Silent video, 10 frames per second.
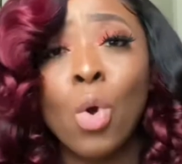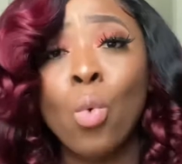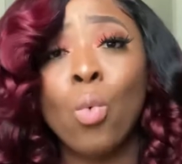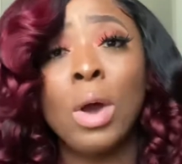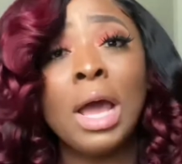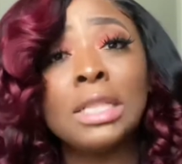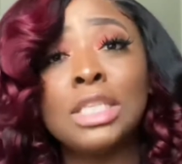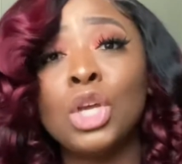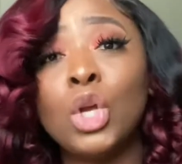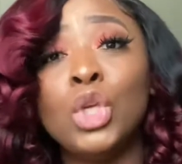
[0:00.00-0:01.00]

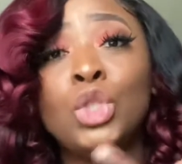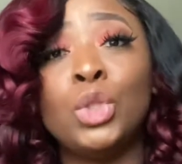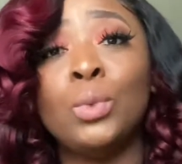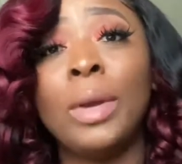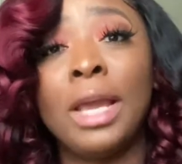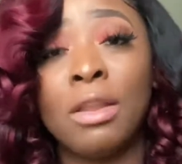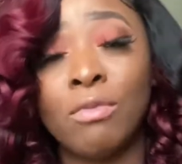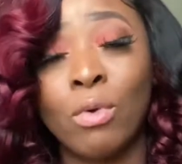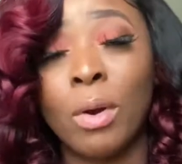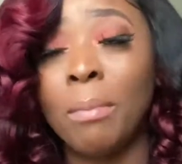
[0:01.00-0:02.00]
What is you waiting
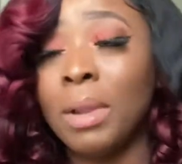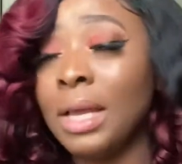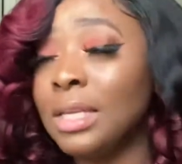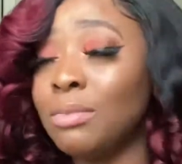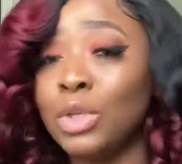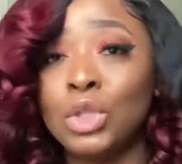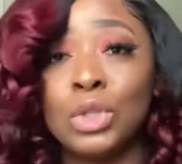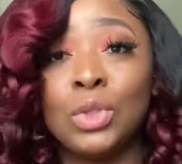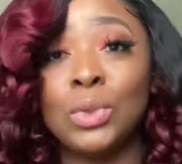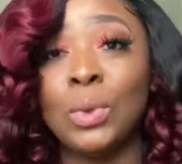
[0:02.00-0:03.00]
for? Please make
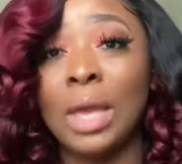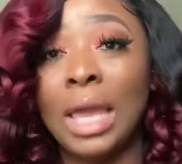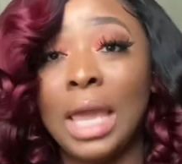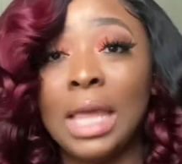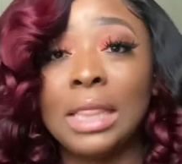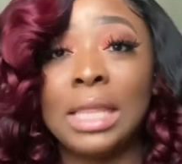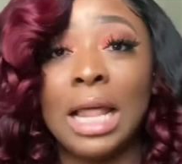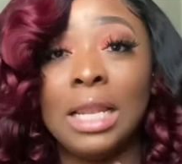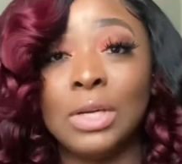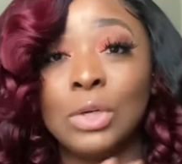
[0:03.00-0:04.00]
sure to hit
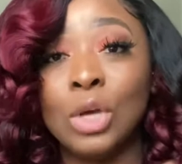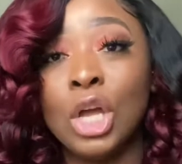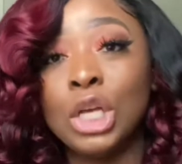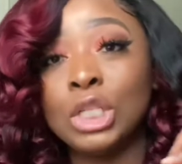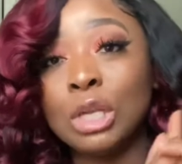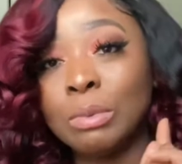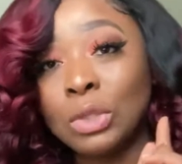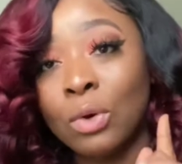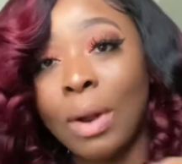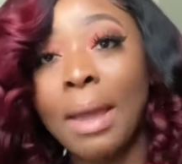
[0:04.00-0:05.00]
that little
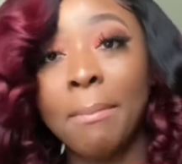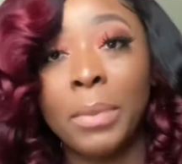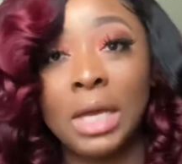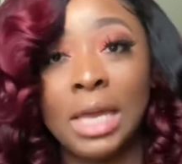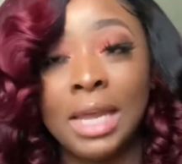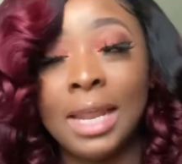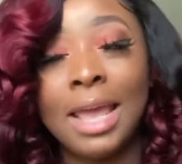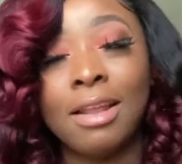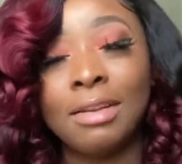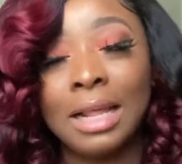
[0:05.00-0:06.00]
subscribe button
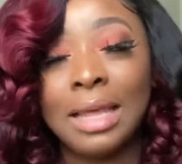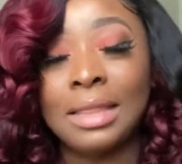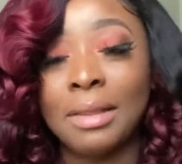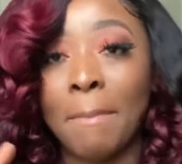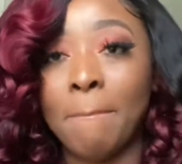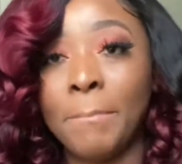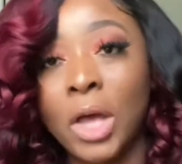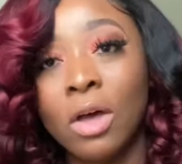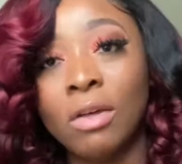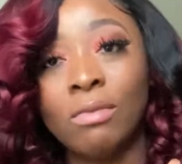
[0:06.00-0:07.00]
and click the
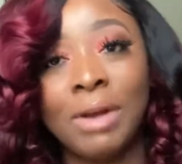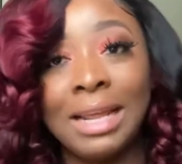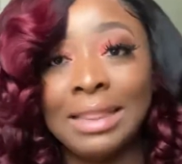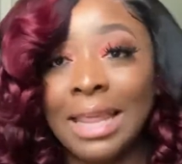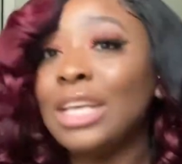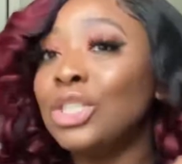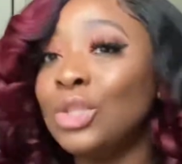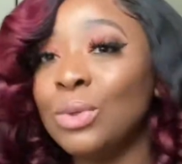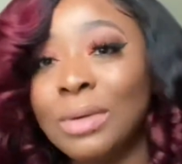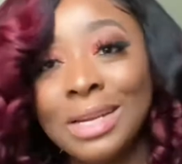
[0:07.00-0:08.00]
bell right
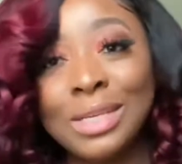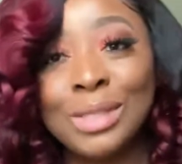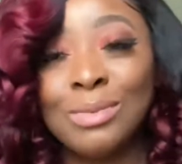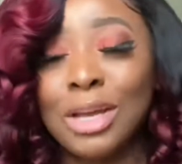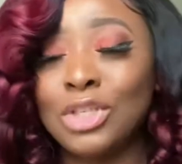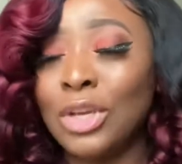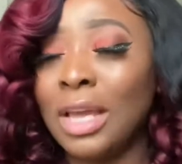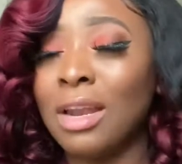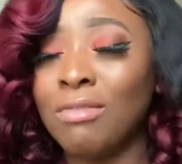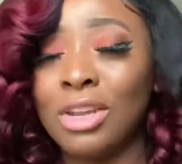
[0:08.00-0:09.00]
next to it as well, so you
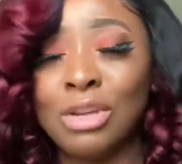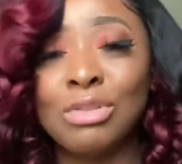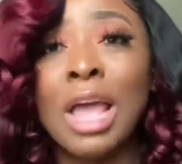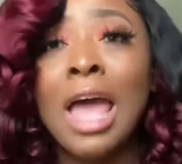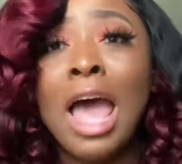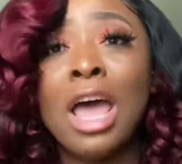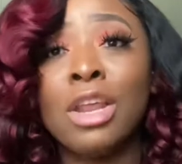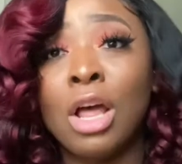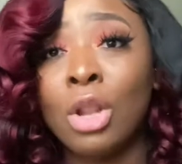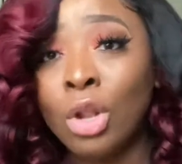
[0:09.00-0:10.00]
get videos
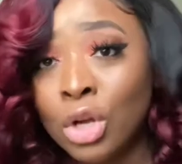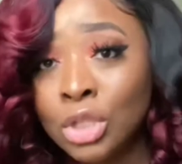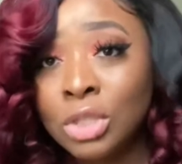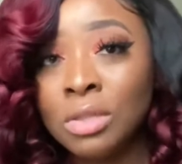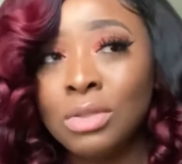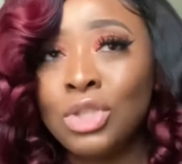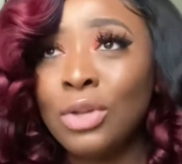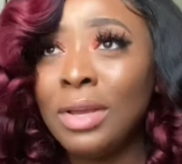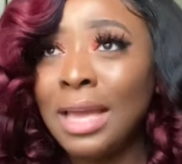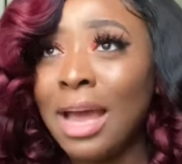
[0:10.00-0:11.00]
and alerts. So
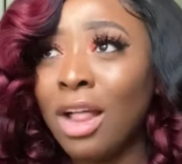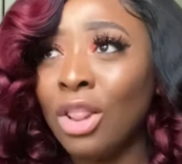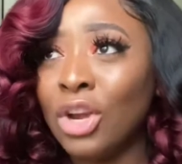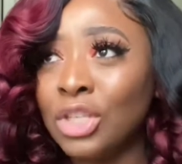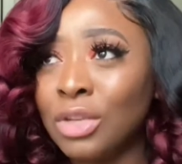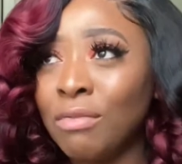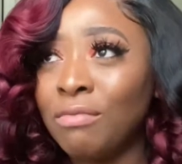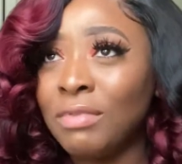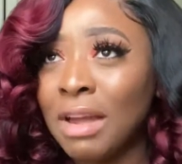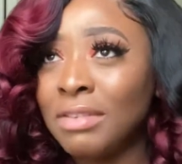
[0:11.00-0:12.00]
you get alerts
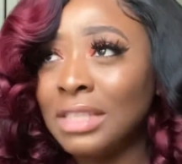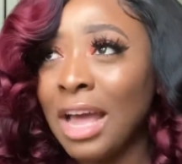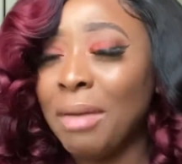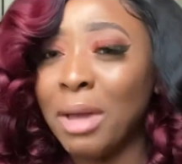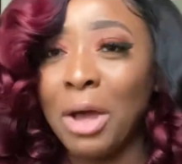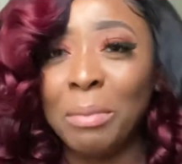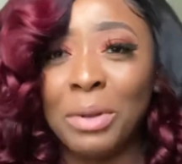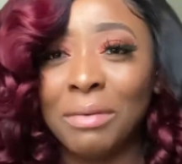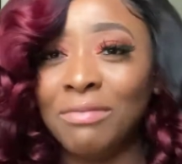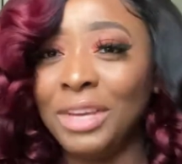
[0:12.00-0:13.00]
of every time I
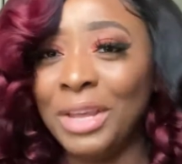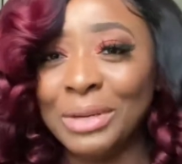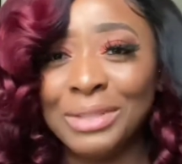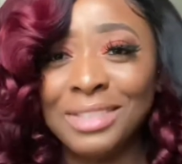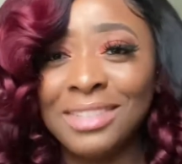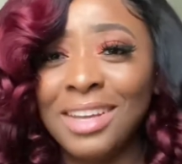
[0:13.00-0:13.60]
upload videos.